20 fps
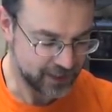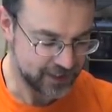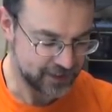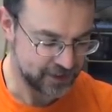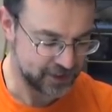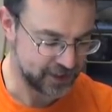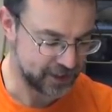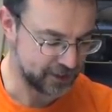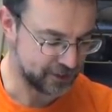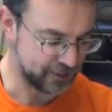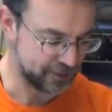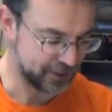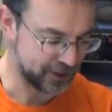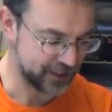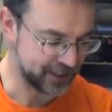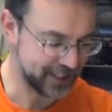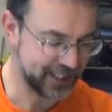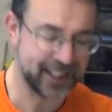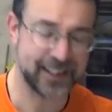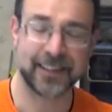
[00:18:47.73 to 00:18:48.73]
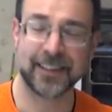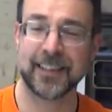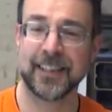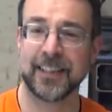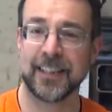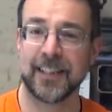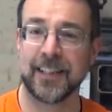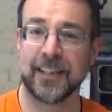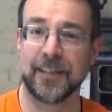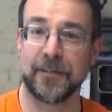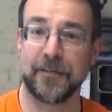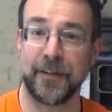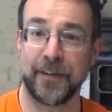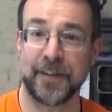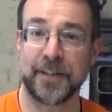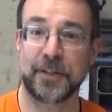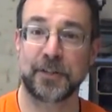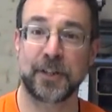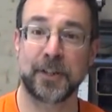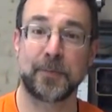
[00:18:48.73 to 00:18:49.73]
So yeah,
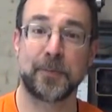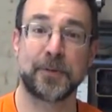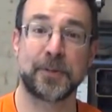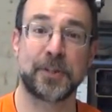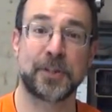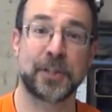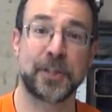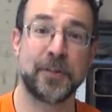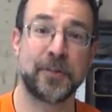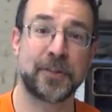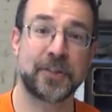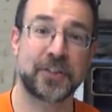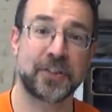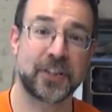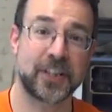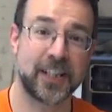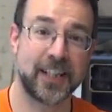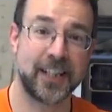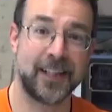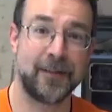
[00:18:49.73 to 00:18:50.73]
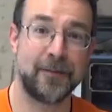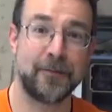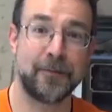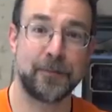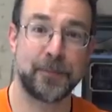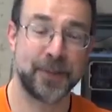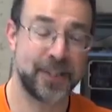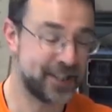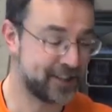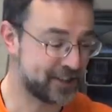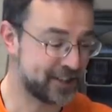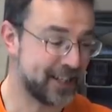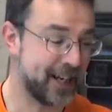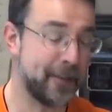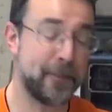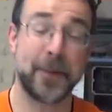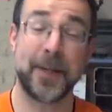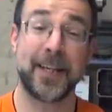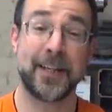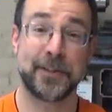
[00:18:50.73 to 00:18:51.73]
very enjoyable to shoot, pretty
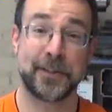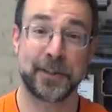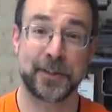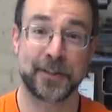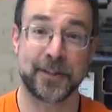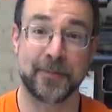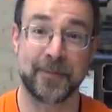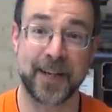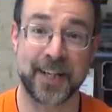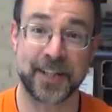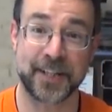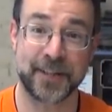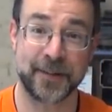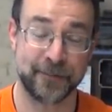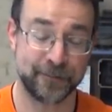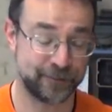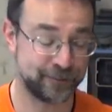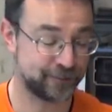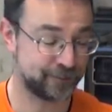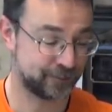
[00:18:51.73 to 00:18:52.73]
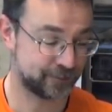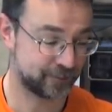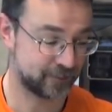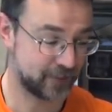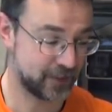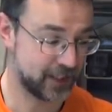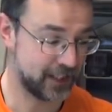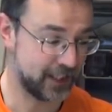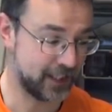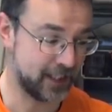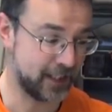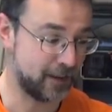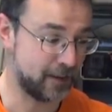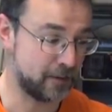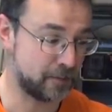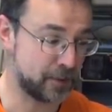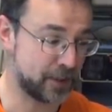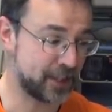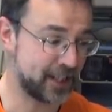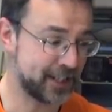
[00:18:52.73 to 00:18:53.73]
snappy as you can imagine,
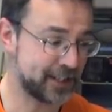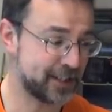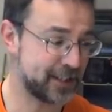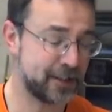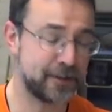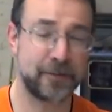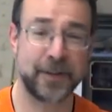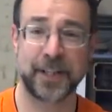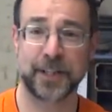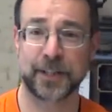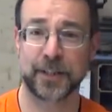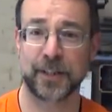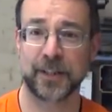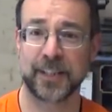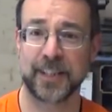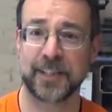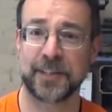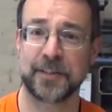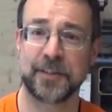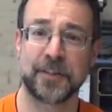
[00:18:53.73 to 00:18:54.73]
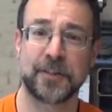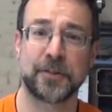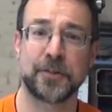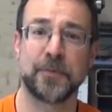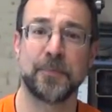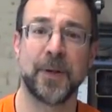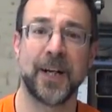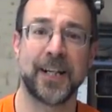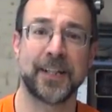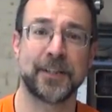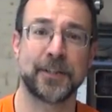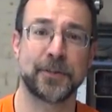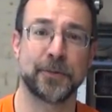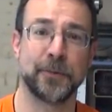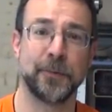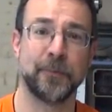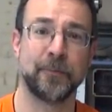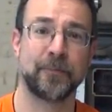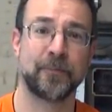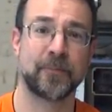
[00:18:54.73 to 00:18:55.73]
but actually the recoil isn't too bad at
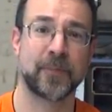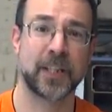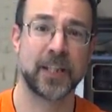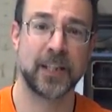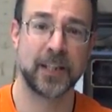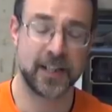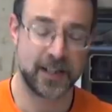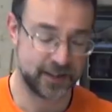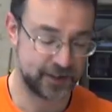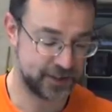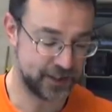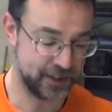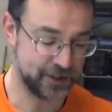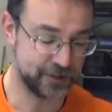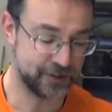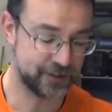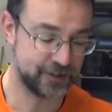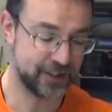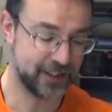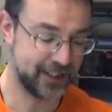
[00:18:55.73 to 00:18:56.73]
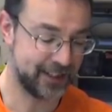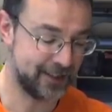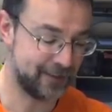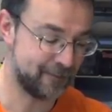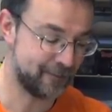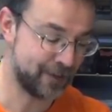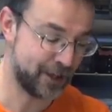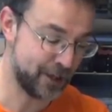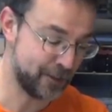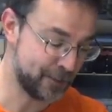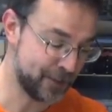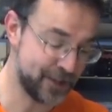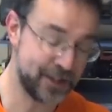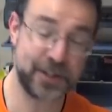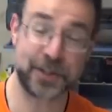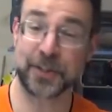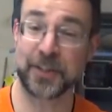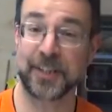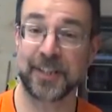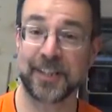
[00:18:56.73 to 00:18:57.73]
all. So I hope you
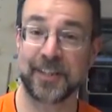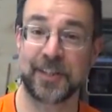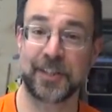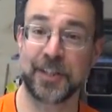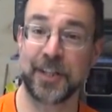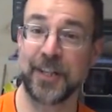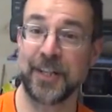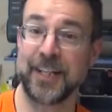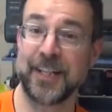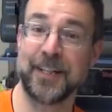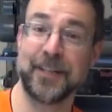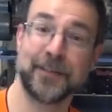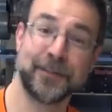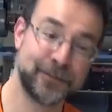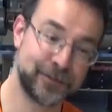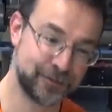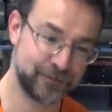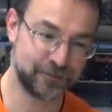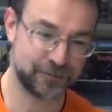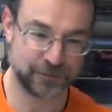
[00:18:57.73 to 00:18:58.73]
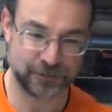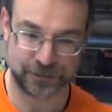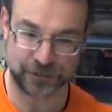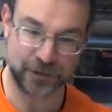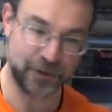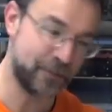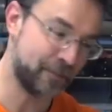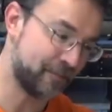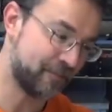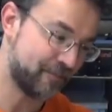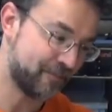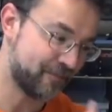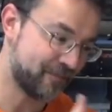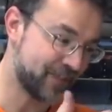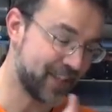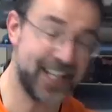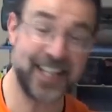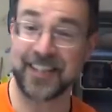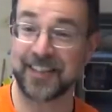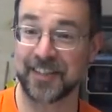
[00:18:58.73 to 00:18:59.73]
enjoyed this journey from
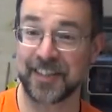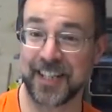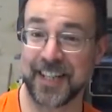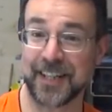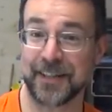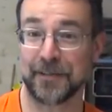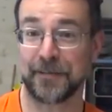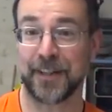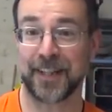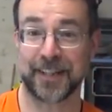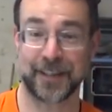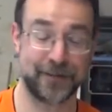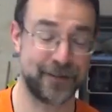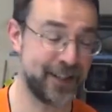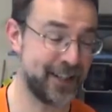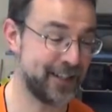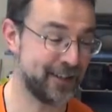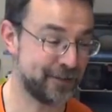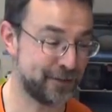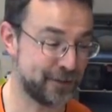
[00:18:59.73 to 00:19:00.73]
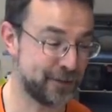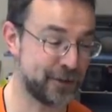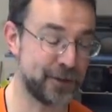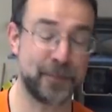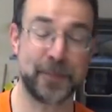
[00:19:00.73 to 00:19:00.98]
A to Z, effectively, through the